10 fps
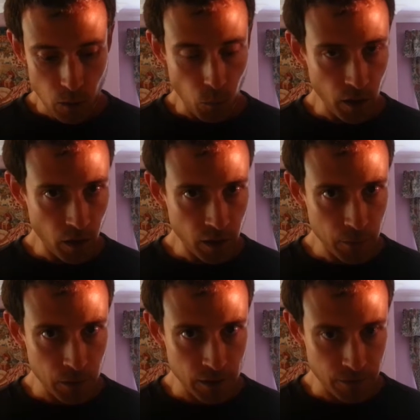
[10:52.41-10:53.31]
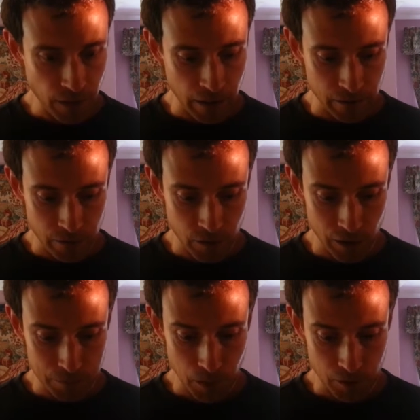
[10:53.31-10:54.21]
one argument in favour of
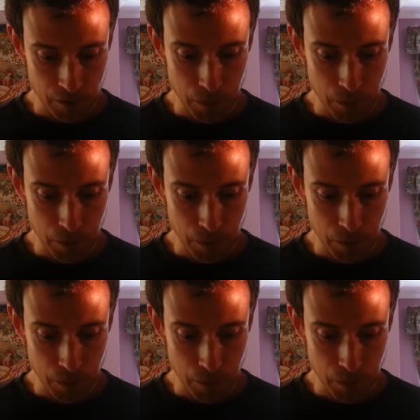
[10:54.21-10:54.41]
first past the